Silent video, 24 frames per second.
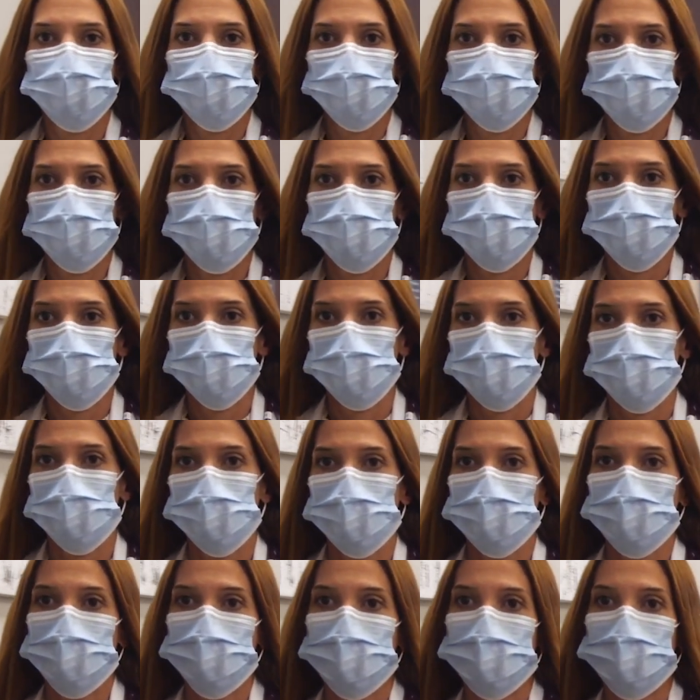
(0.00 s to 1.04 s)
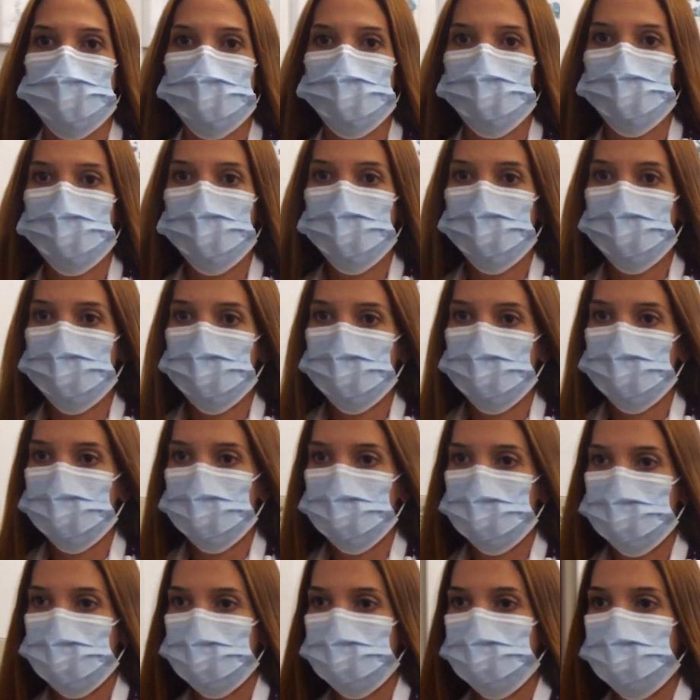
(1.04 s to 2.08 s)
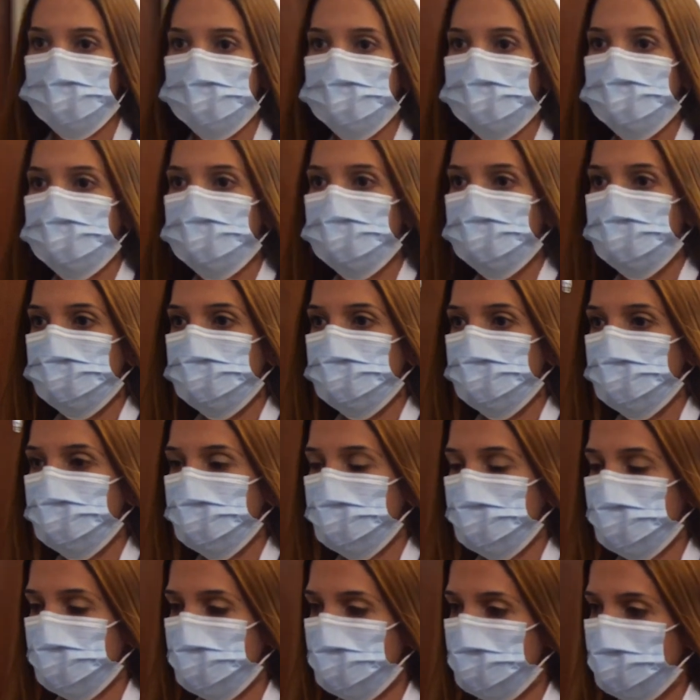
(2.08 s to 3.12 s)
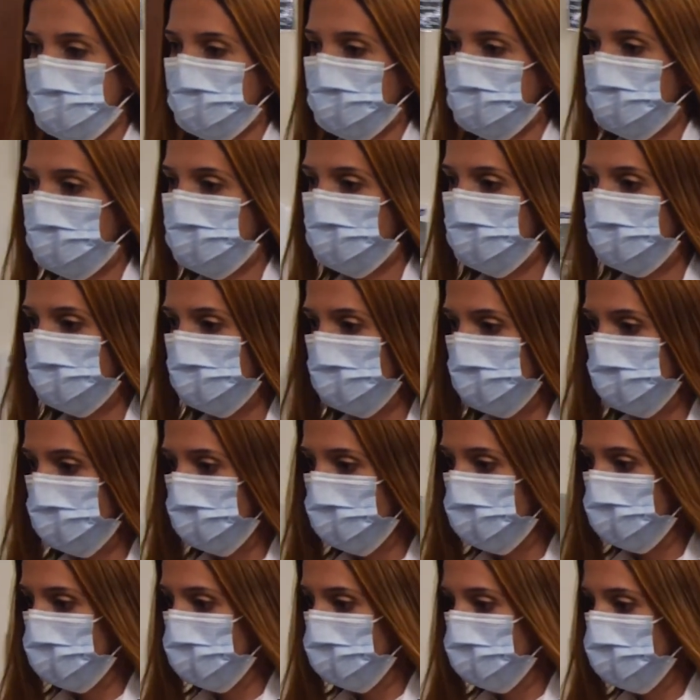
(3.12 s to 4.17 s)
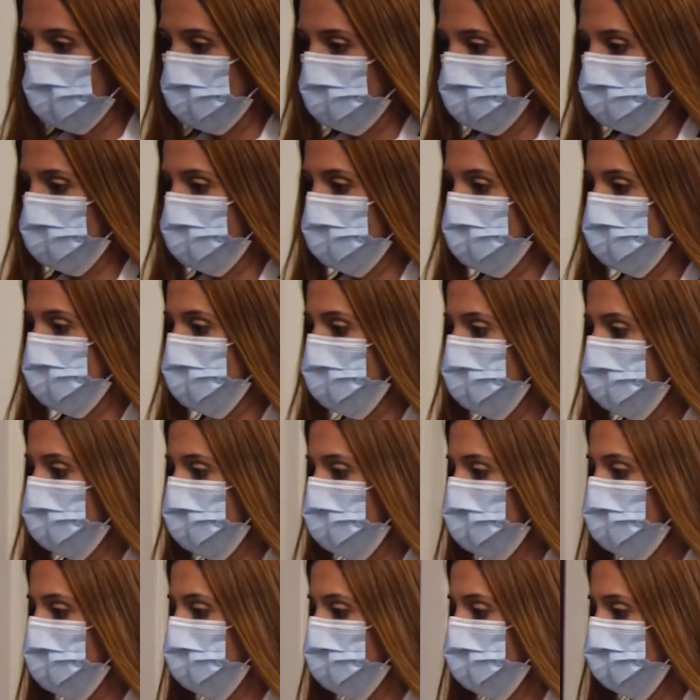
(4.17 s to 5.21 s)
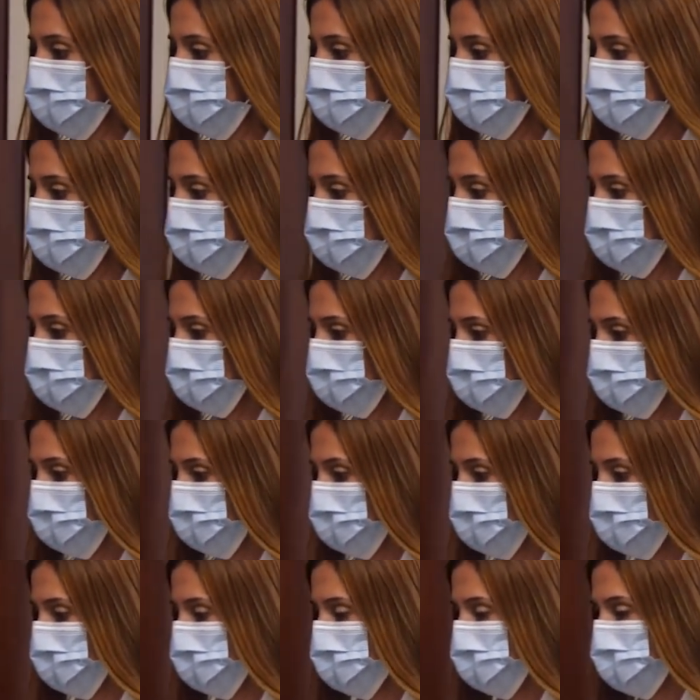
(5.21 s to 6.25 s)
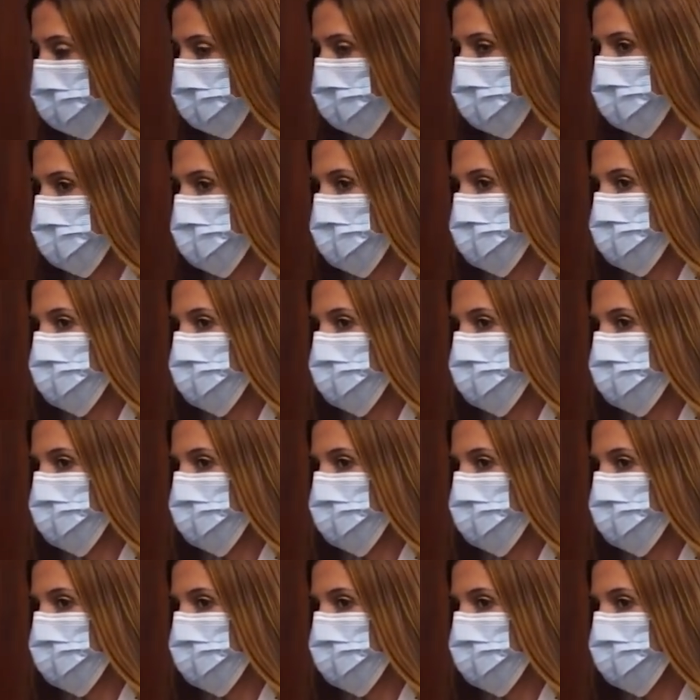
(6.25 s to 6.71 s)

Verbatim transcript: say the most common uh, heart condition that we see in our patients are coronary artery disease, which is blockages of the heart arteries,